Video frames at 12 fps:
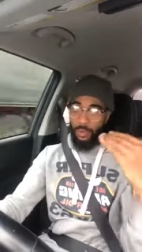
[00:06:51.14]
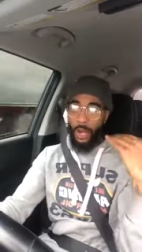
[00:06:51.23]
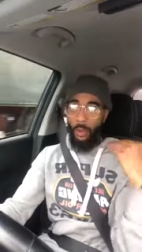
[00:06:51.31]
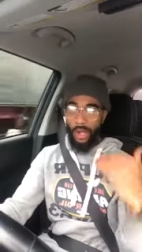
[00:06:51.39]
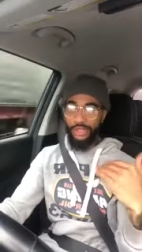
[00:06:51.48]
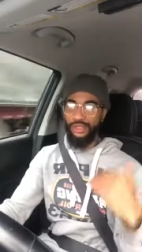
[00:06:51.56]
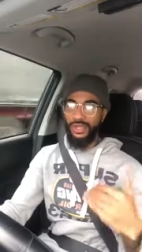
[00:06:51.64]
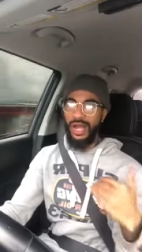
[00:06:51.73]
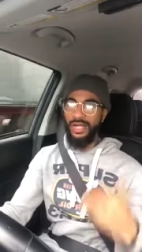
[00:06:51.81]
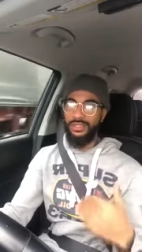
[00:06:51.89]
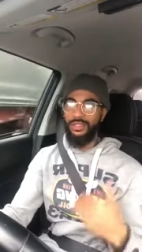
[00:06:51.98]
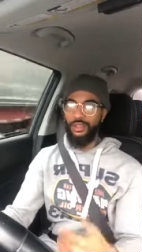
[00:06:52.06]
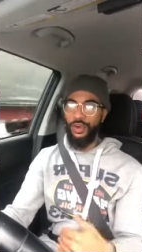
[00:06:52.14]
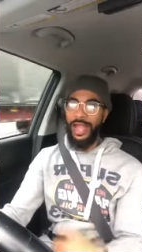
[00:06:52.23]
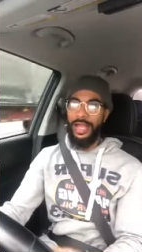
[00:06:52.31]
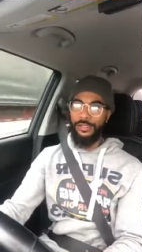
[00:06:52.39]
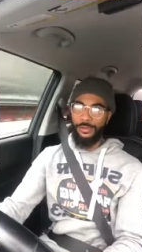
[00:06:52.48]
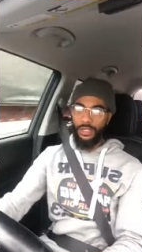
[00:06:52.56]
is what I want you guys to
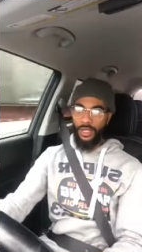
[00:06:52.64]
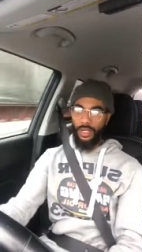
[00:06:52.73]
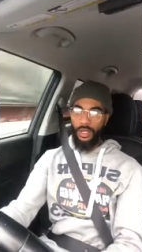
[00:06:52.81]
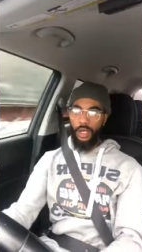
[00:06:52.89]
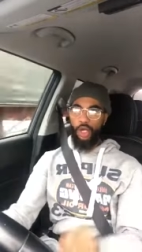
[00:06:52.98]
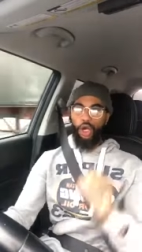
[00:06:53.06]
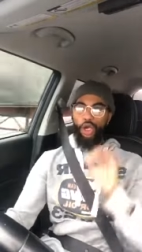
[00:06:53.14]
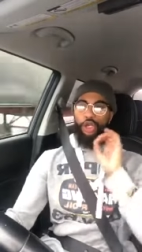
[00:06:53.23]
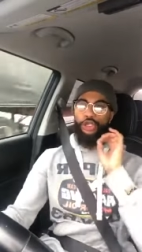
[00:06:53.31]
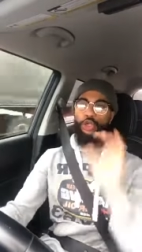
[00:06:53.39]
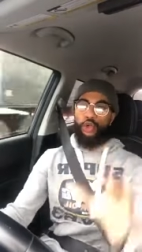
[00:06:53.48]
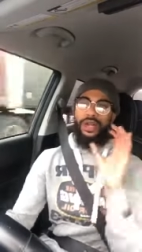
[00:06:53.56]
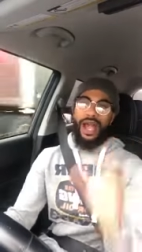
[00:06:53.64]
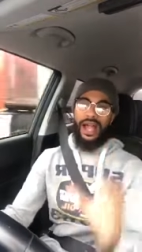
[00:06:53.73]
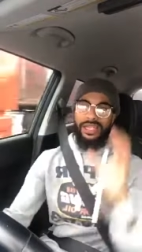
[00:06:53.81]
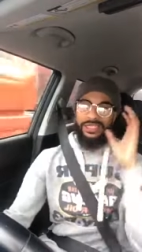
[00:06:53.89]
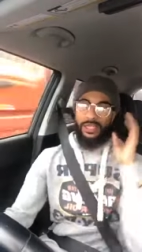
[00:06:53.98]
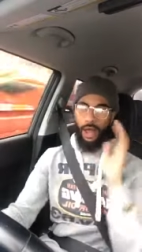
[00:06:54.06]
grasp. You
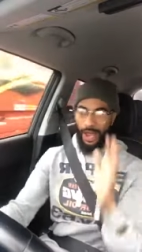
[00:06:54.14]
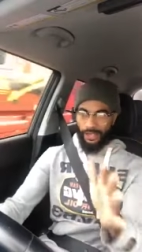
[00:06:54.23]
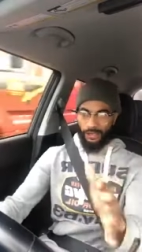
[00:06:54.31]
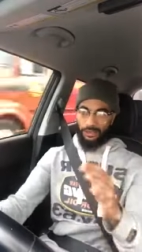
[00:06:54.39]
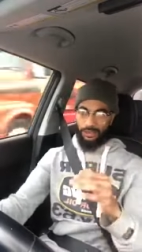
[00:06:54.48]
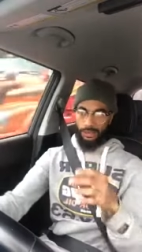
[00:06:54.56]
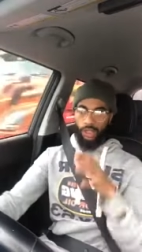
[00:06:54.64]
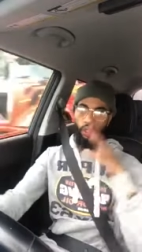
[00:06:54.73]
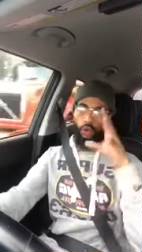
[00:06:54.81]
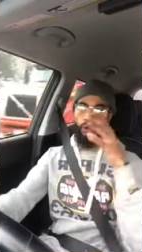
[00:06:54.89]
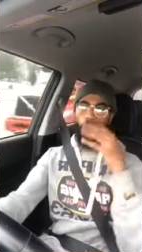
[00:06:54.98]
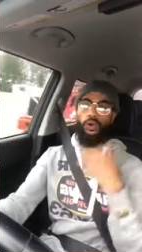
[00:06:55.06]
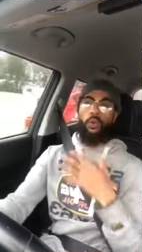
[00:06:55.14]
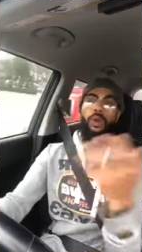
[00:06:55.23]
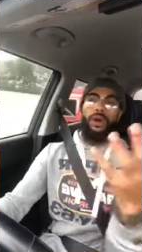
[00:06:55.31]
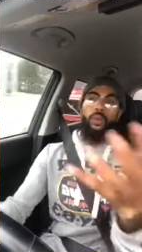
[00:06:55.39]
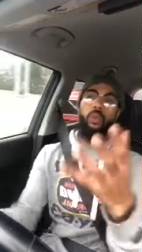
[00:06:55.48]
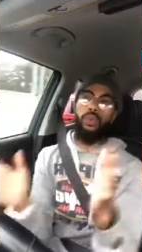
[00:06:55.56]
guys, all right, so
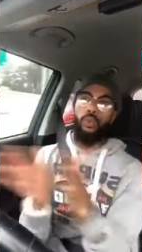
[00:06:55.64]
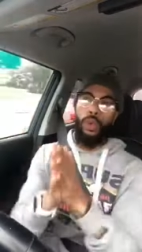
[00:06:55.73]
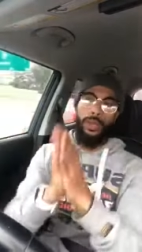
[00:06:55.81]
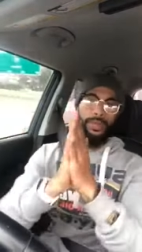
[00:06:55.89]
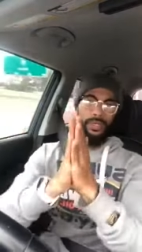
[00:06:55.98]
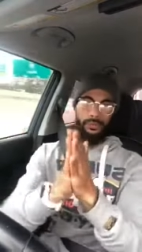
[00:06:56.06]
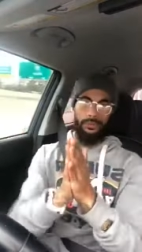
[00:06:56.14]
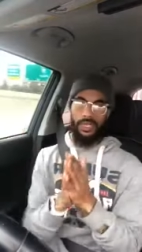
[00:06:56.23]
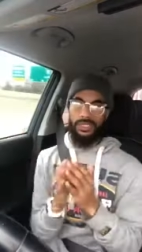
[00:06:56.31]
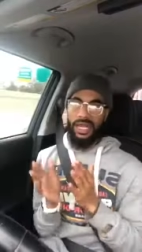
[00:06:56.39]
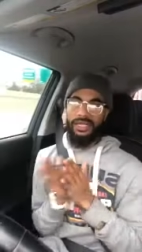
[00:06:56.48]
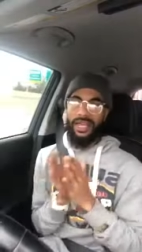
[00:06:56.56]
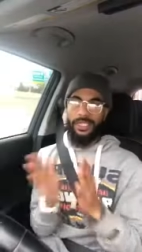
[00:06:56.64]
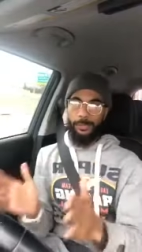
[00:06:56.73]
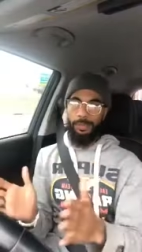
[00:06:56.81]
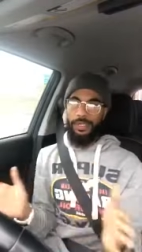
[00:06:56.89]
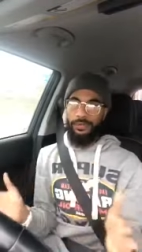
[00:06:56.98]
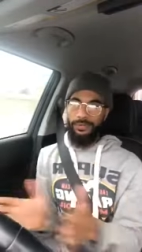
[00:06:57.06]
women, because I like
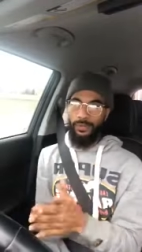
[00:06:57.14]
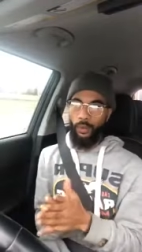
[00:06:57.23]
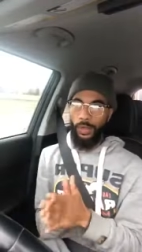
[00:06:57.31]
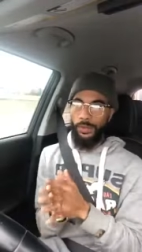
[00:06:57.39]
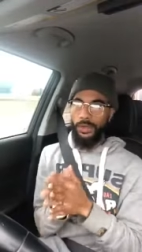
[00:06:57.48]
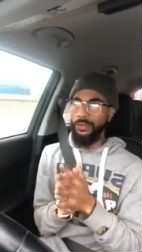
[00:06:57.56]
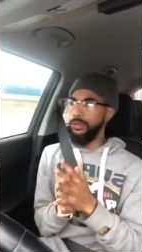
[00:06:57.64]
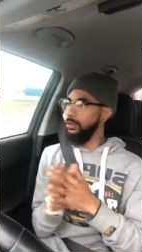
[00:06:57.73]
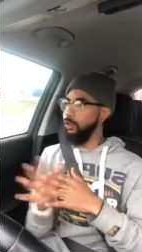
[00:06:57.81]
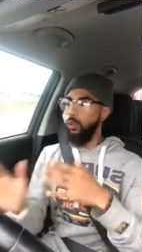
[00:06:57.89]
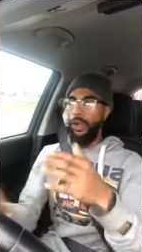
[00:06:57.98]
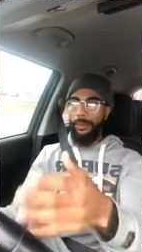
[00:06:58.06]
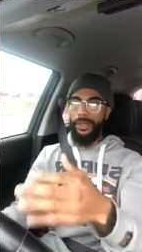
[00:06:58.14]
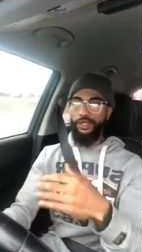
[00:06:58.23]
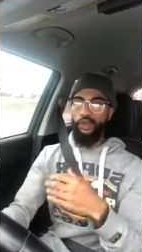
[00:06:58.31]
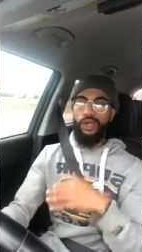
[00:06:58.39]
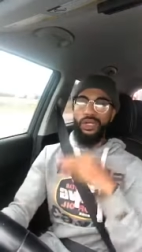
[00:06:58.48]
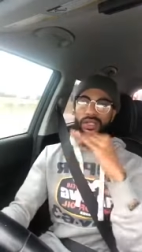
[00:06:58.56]
speaking for women.
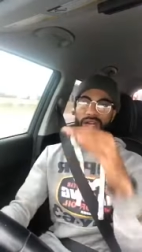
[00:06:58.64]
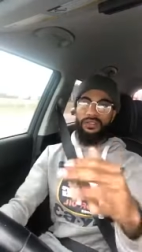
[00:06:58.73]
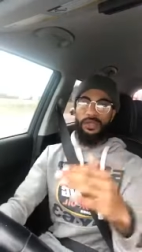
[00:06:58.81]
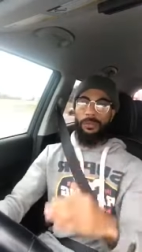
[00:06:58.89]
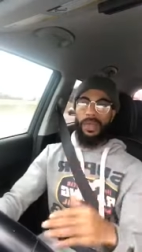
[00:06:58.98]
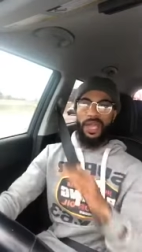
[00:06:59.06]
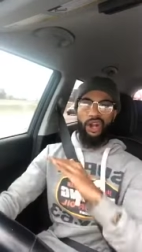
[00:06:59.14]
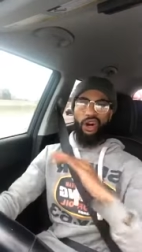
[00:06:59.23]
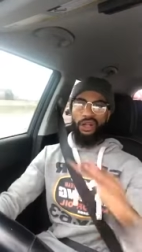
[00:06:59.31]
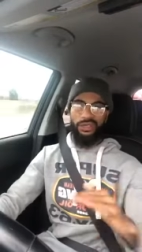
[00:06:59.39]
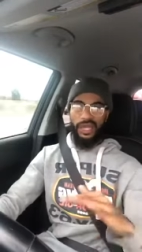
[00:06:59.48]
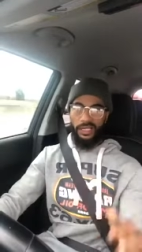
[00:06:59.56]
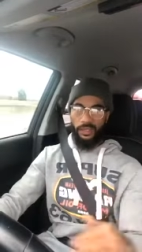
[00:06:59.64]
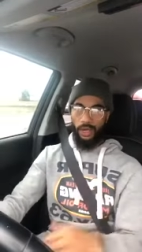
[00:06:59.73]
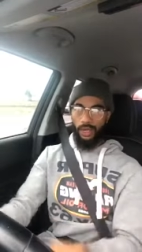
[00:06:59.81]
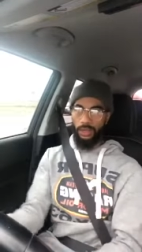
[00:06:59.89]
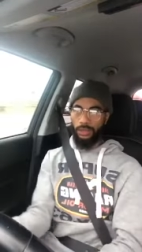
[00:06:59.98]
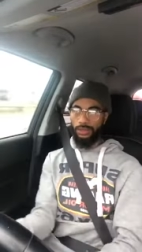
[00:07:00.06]
Women, you can love your man all day
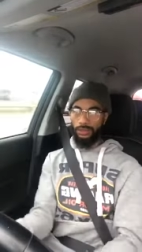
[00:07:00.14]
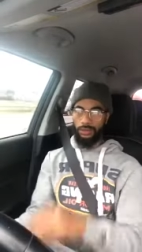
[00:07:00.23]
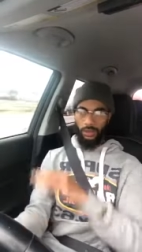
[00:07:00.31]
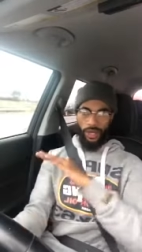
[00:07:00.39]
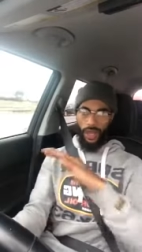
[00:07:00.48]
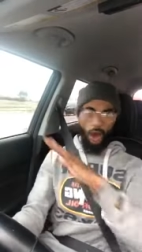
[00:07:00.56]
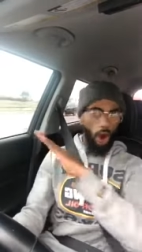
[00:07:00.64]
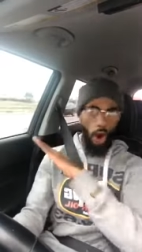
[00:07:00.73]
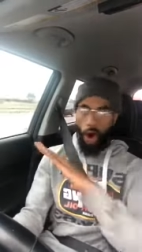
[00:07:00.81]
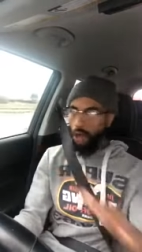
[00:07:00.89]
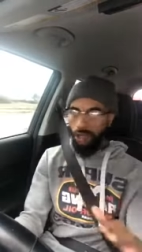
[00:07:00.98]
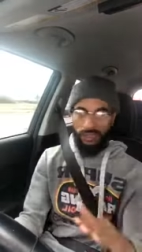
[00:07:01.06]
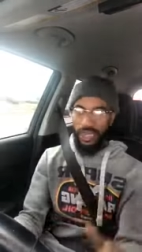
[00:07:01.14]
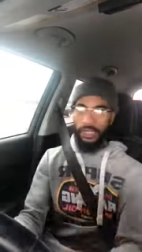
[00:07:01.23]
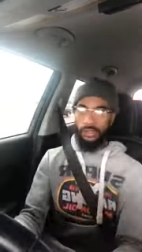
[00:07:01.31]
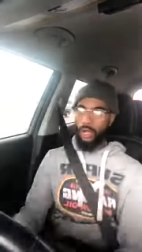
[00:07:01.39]
long, okay? All day